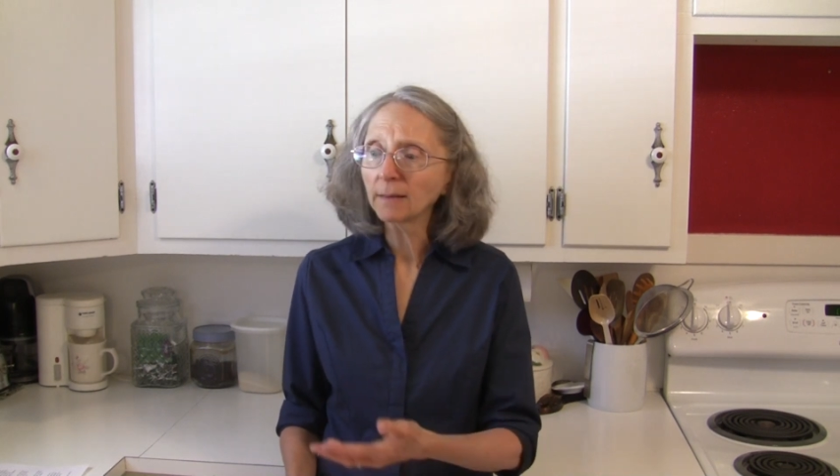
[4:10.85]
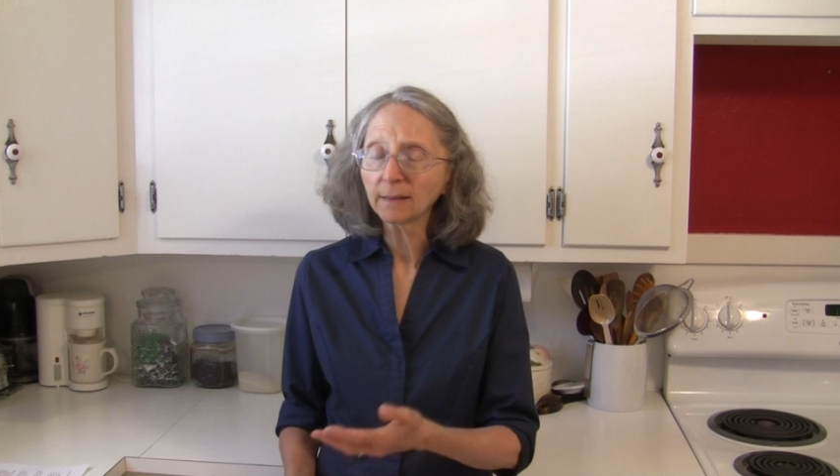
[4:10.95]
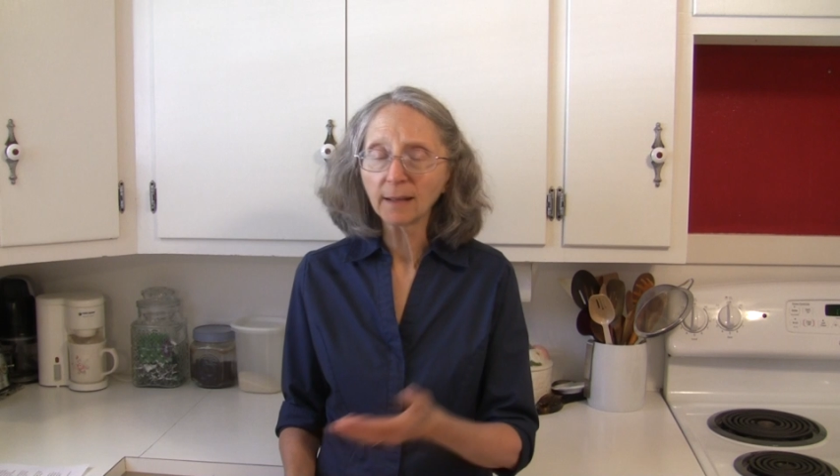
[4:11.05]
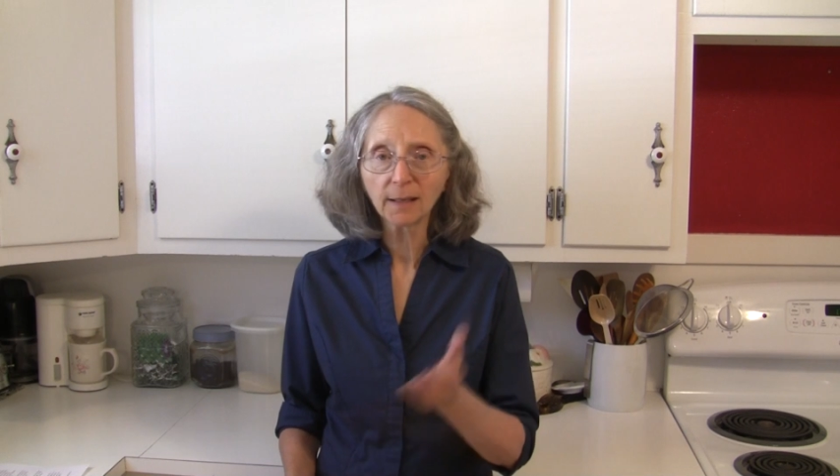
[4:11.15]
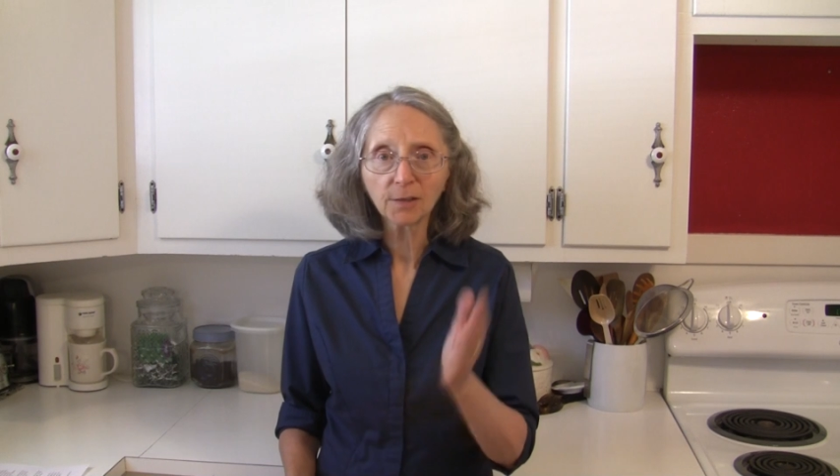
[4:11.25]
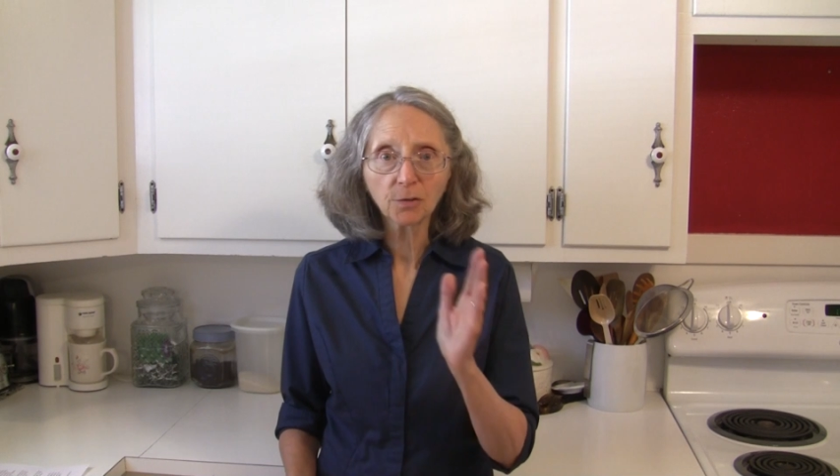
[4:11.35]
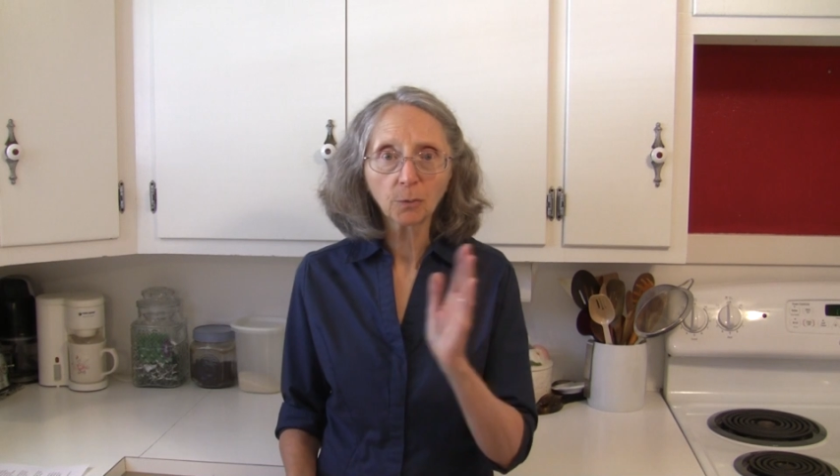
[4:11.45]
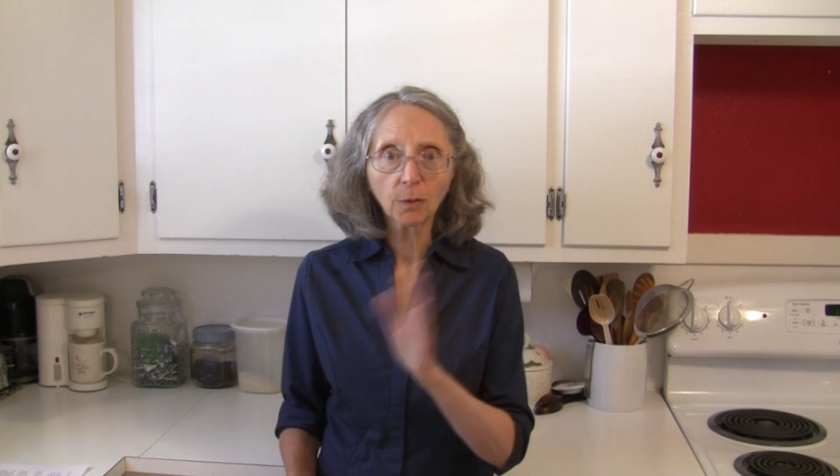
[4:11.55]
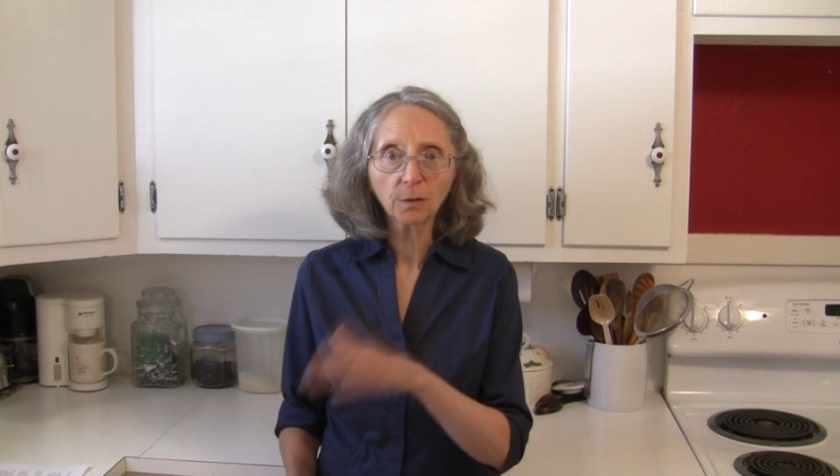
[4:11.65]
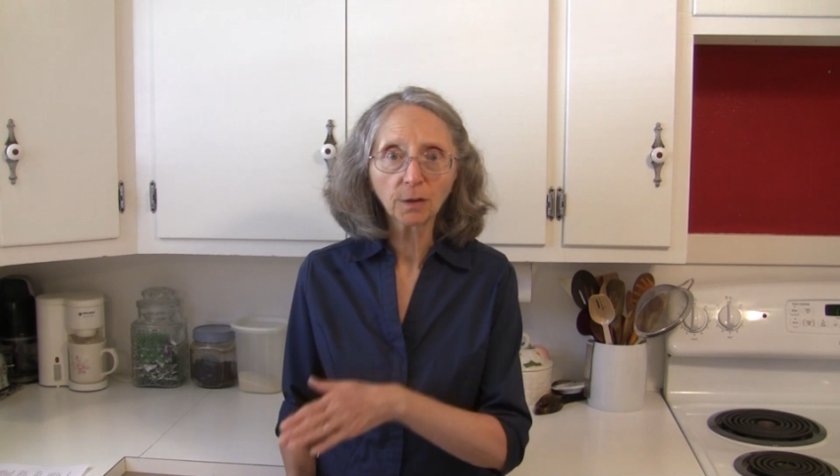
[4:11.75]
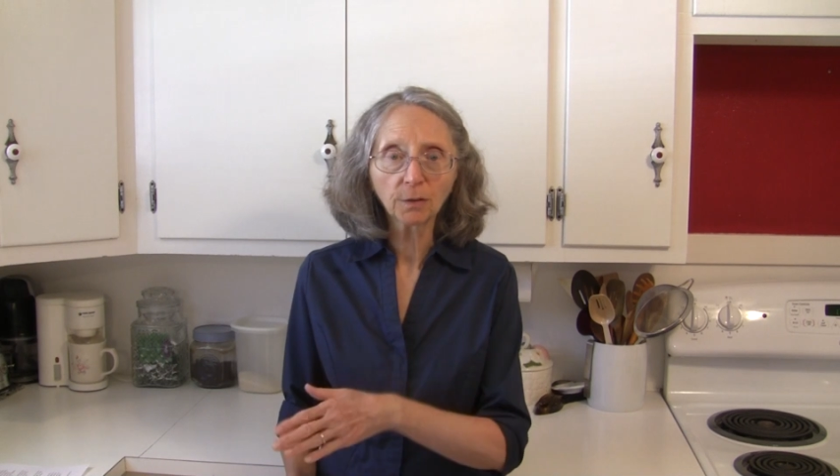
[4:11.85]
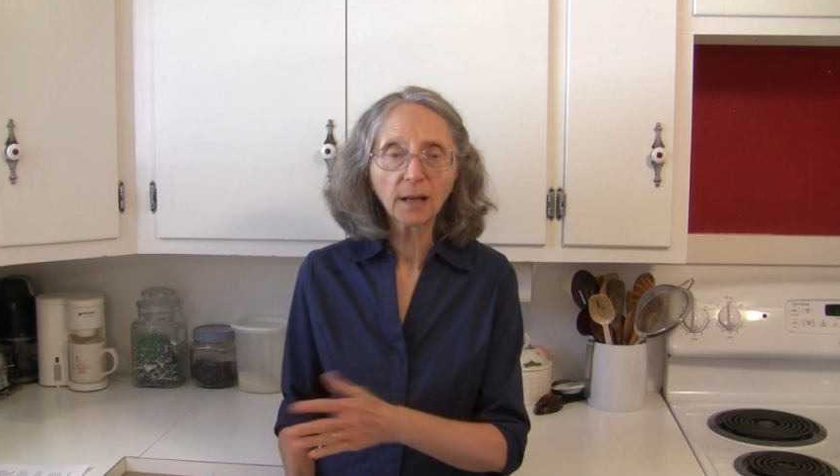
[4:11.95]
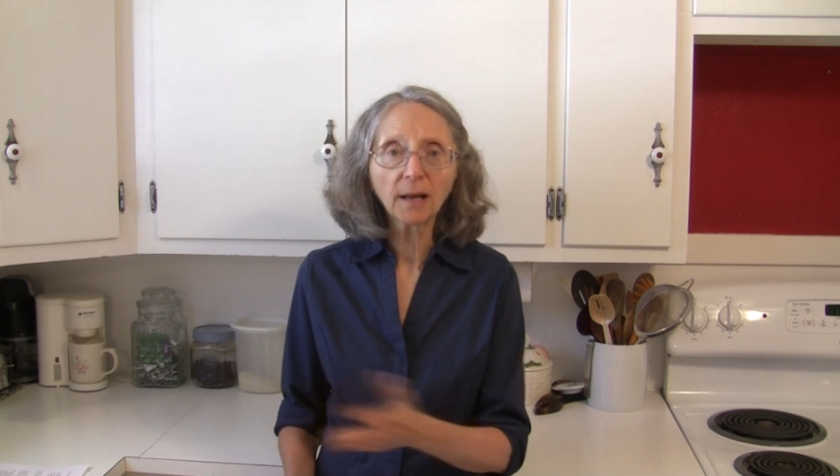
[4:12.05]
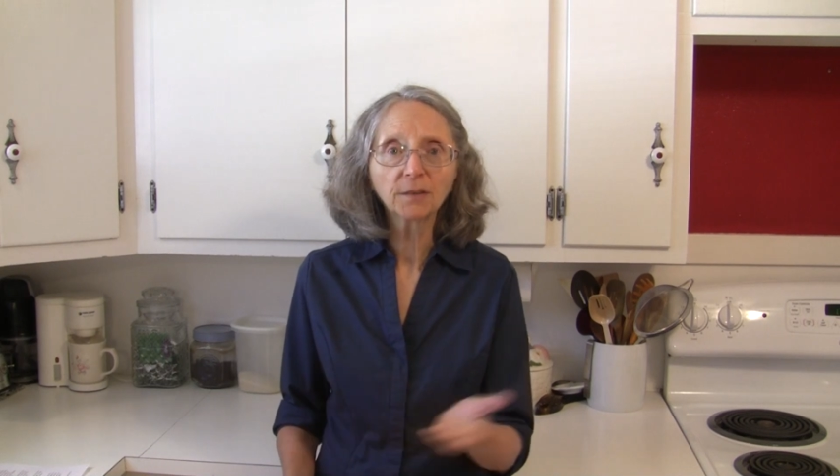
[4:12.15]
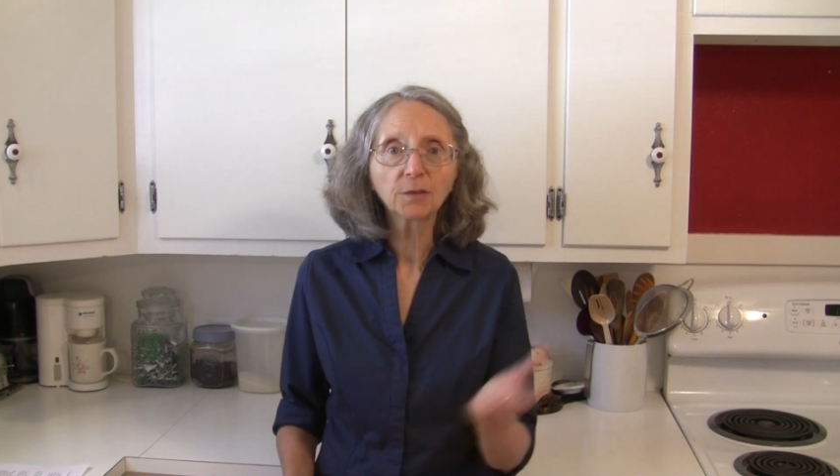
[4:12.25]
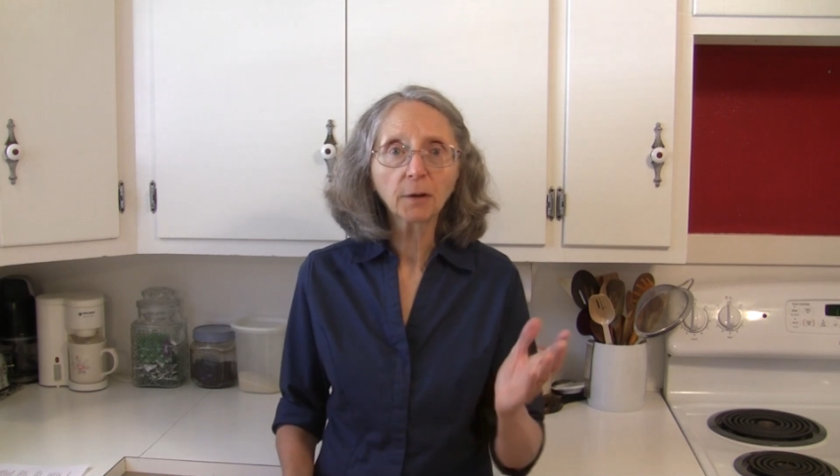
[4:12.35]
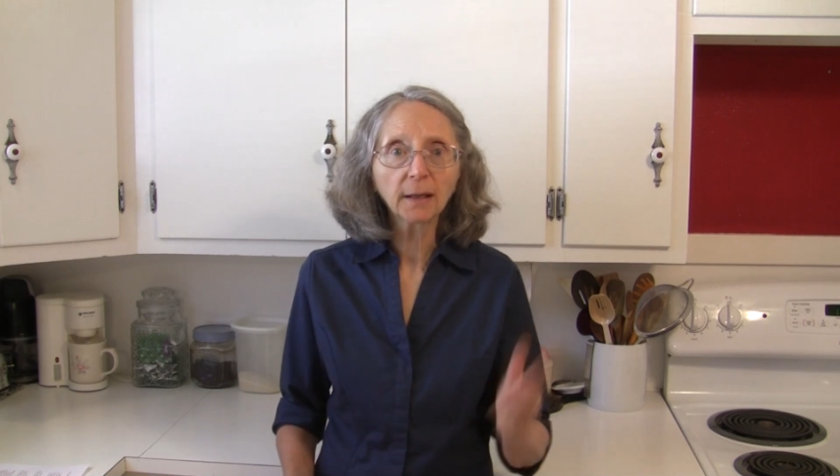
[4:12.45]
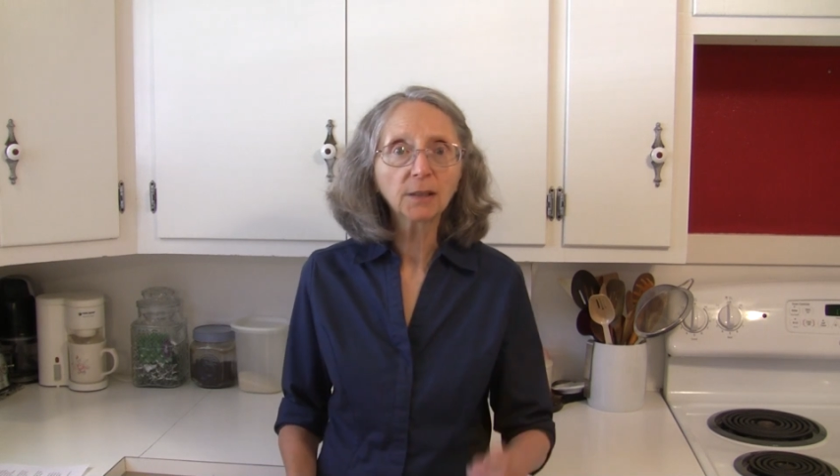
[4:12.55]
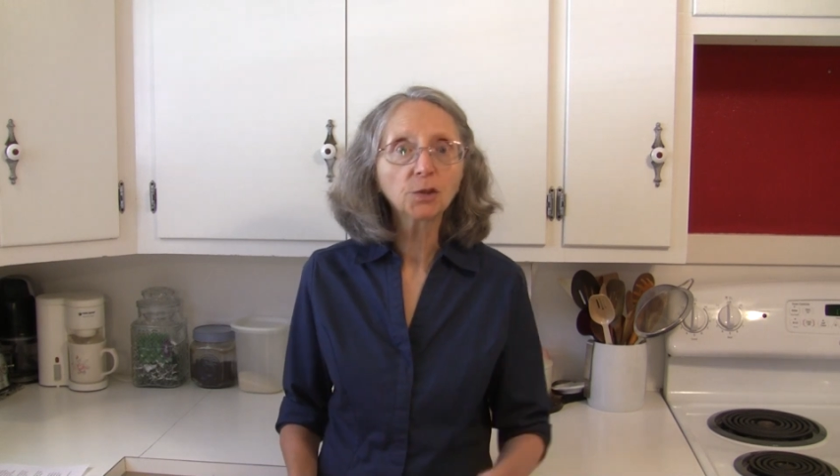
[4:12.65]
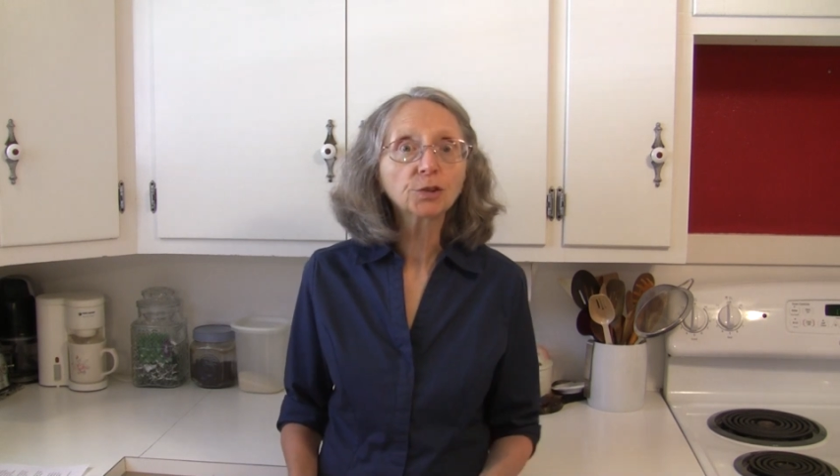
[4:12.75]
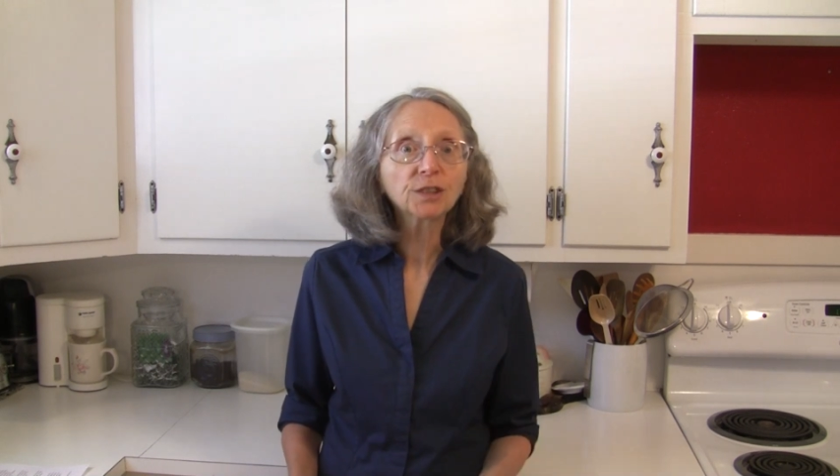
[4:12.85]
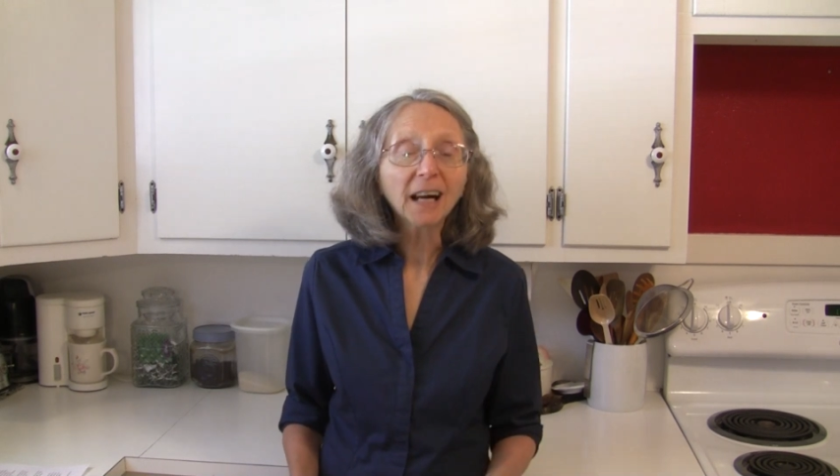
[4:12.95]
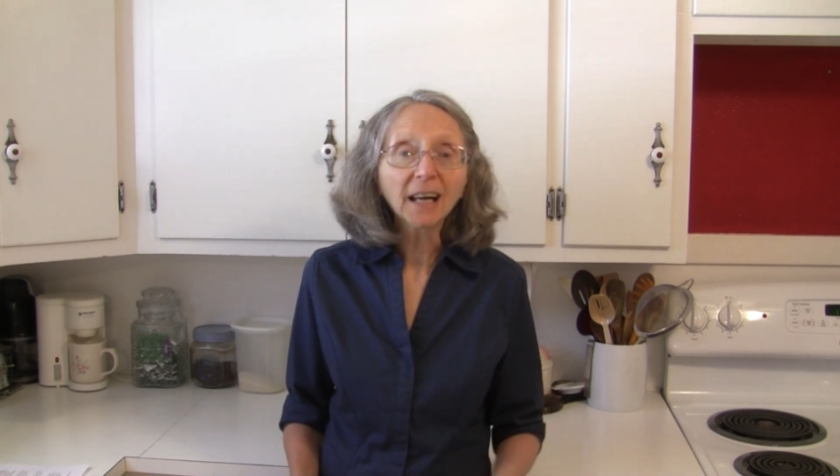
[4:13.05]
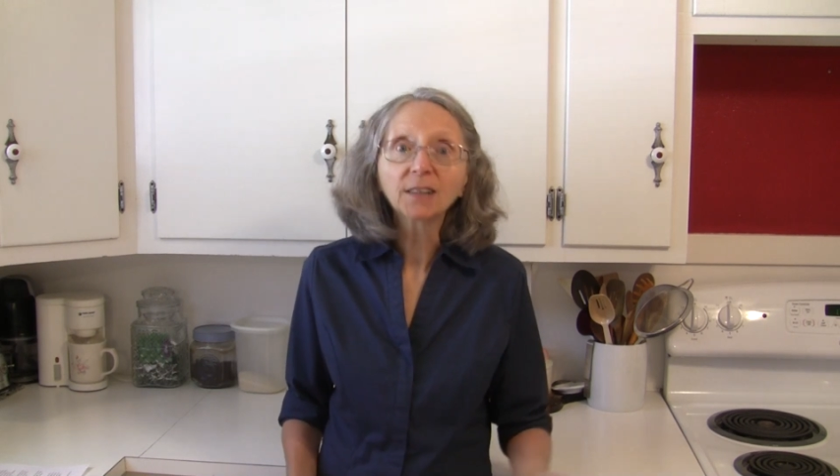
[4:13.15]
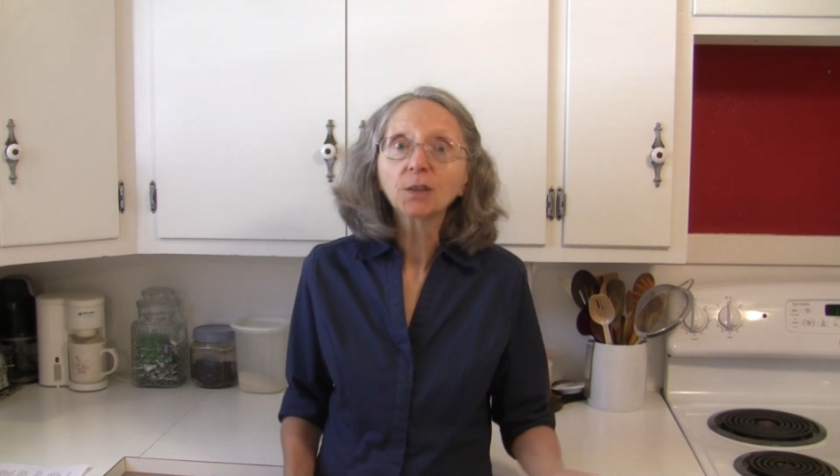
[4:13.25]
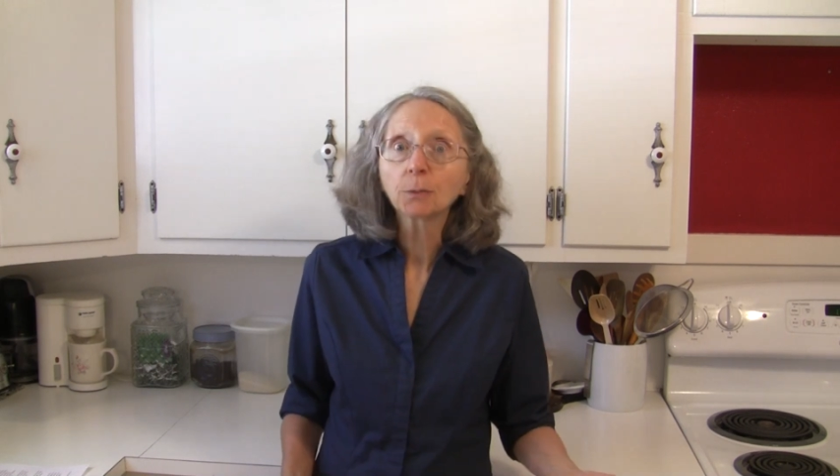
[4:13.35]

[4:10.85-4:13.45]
let that extra water go down the drain, and you're done.